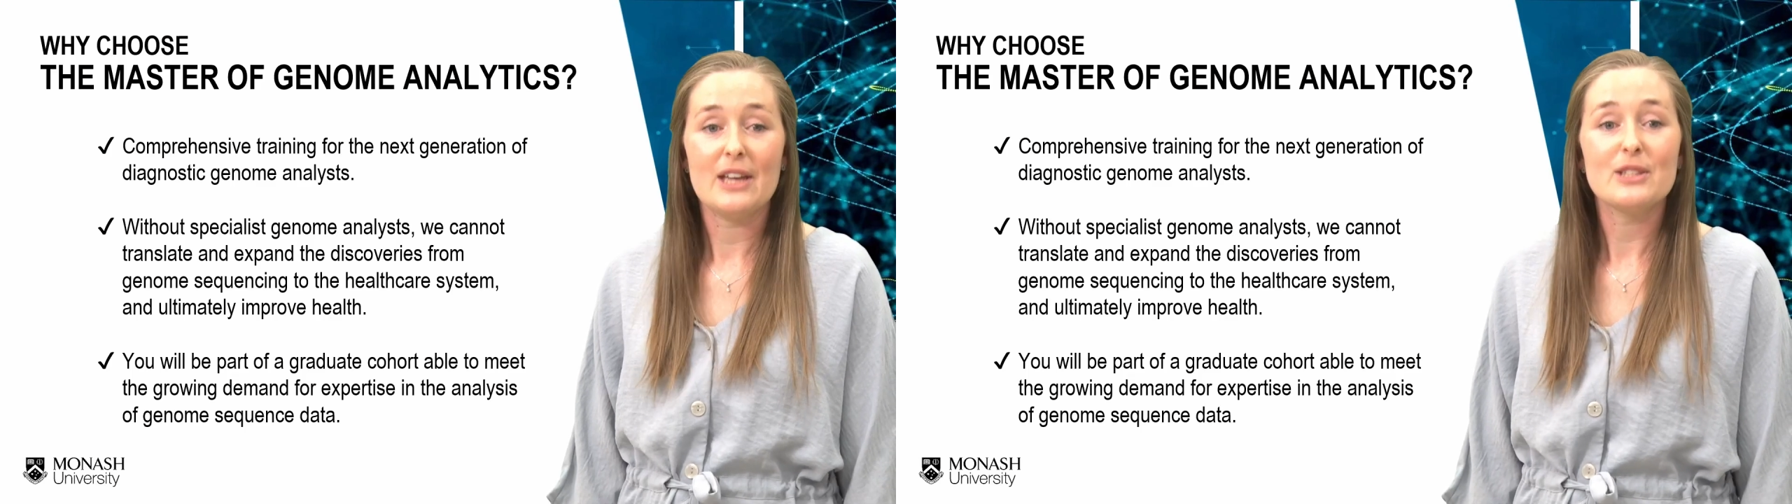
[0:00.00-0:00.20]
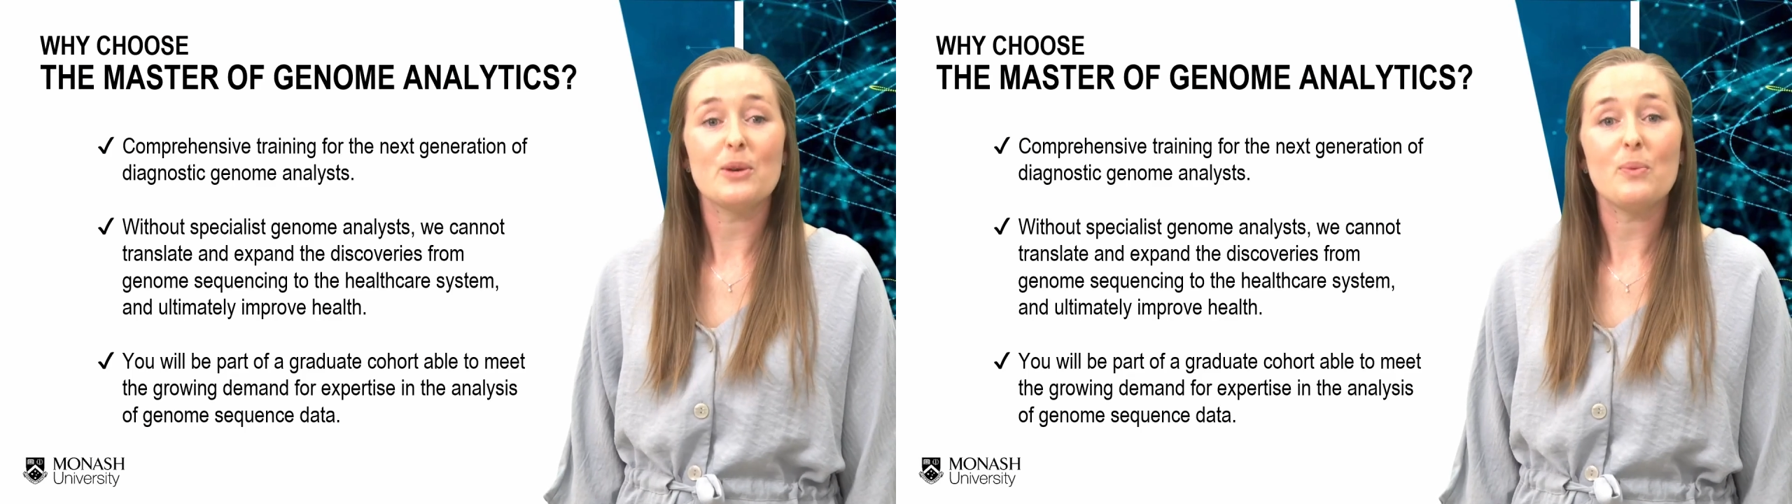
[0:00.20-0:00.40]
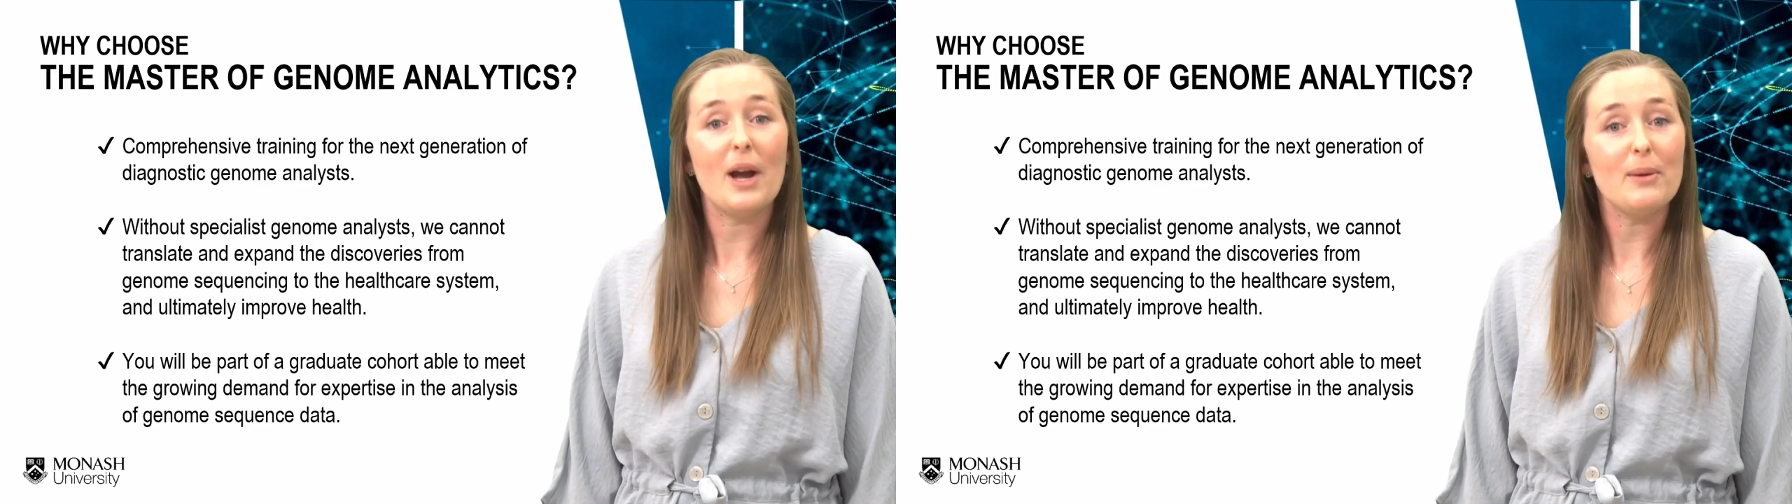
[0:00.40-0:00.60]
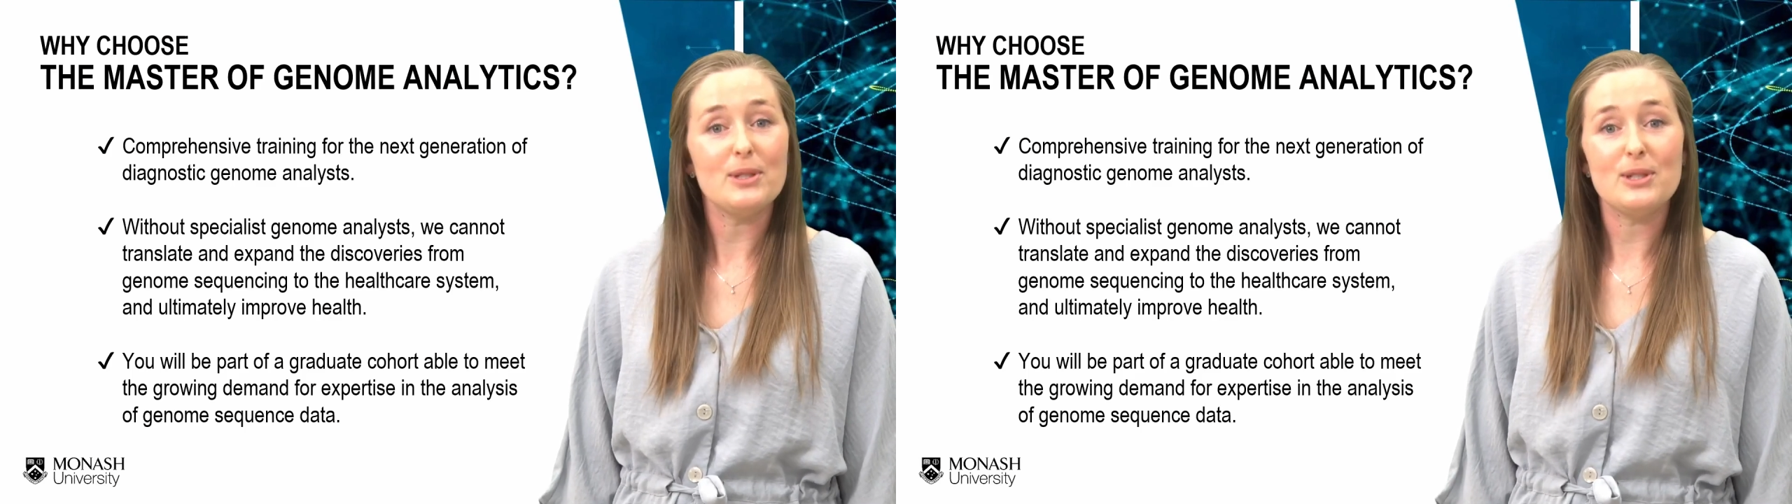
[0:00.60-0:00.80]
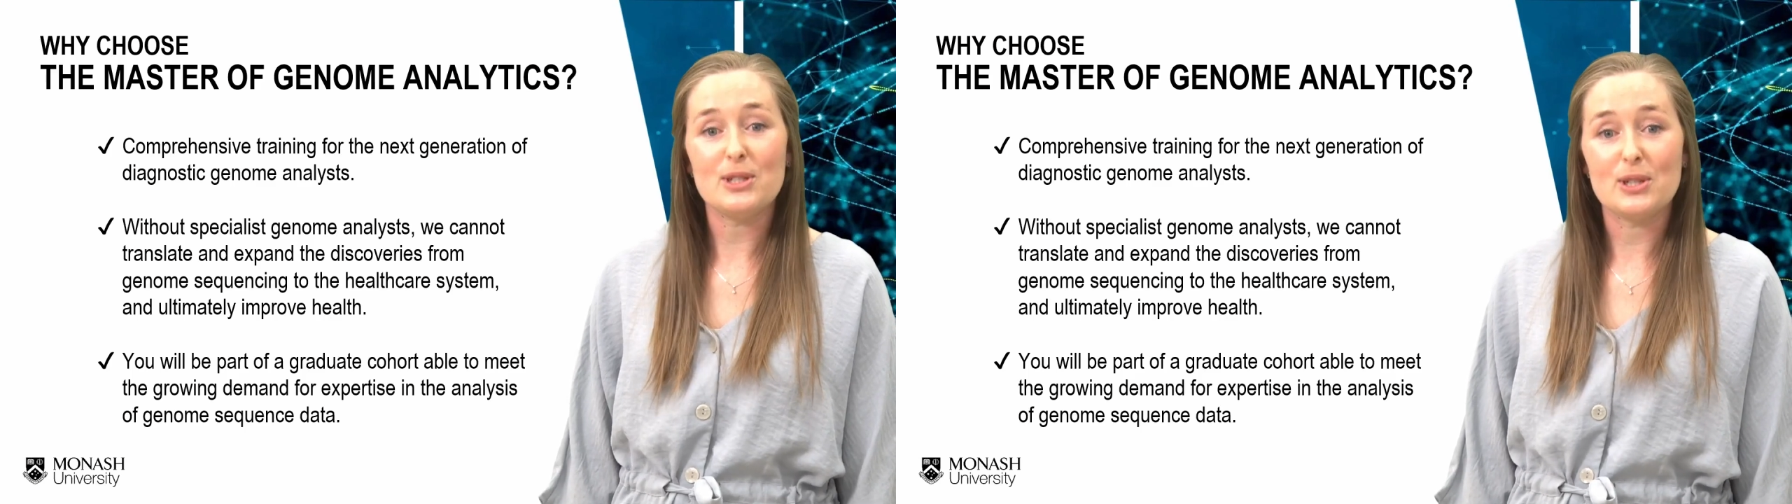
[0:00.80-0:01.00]
So why
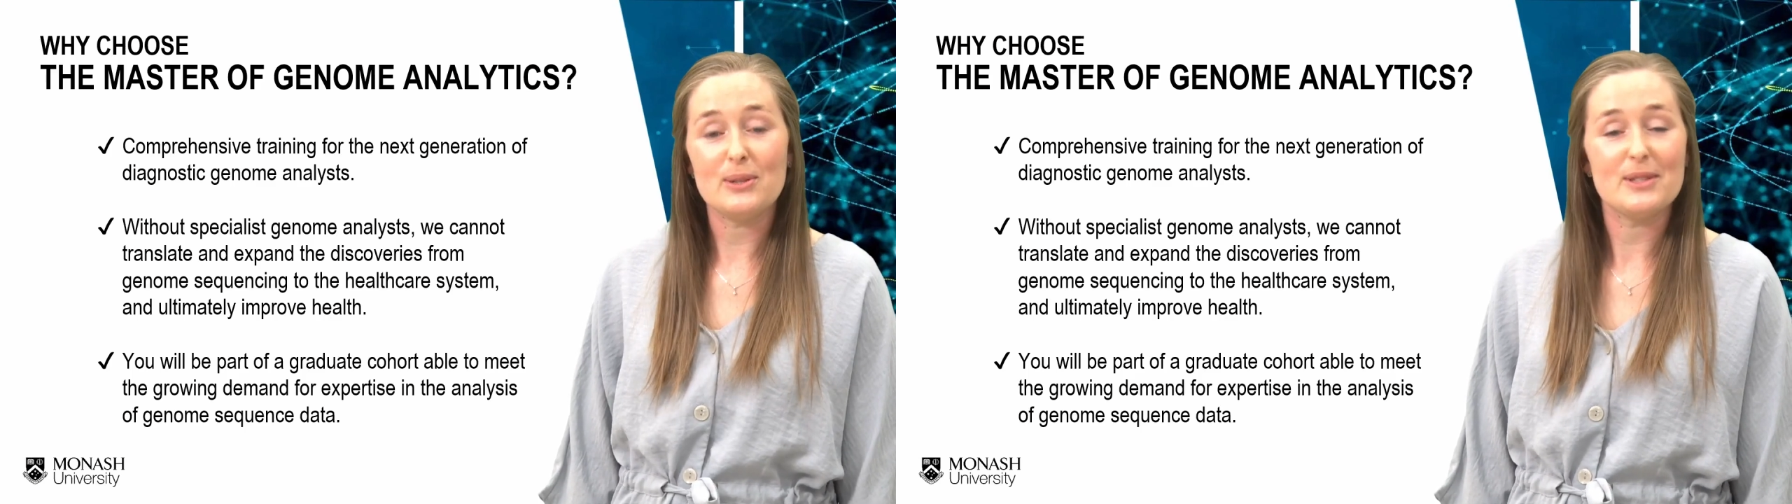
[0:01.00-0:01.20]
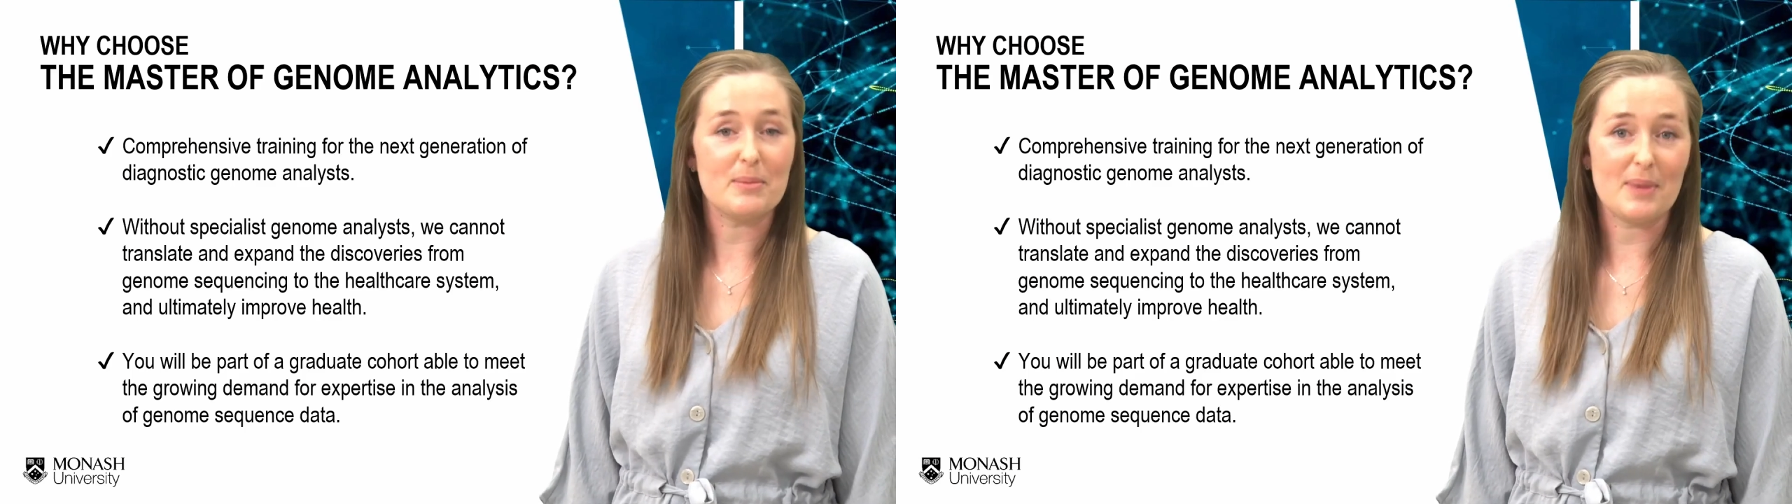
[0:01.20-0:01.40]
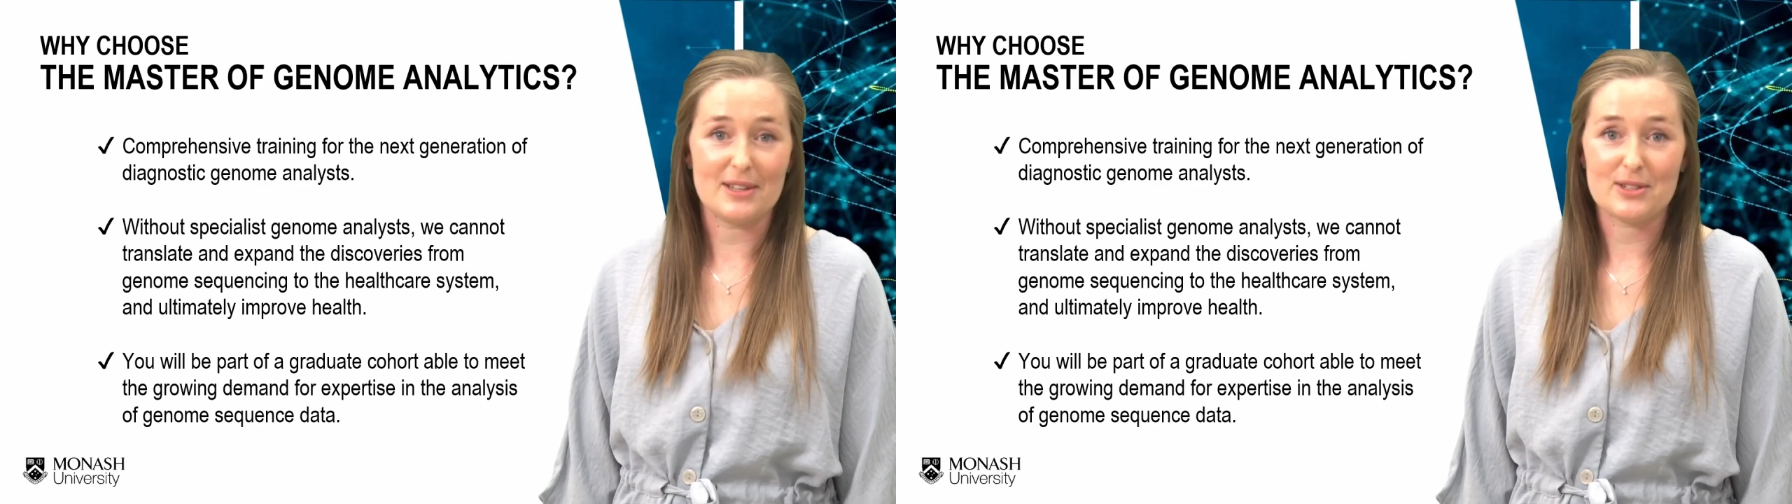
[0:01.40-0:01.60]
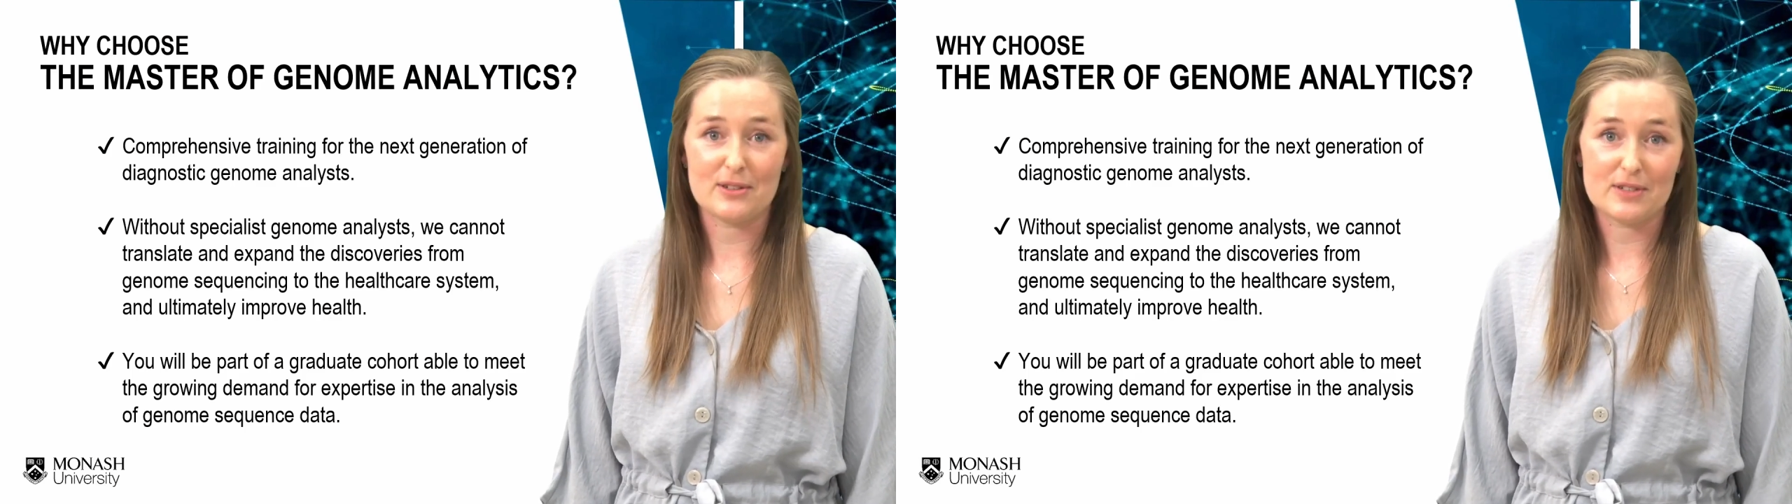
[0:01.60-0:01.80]
would you choose the Master of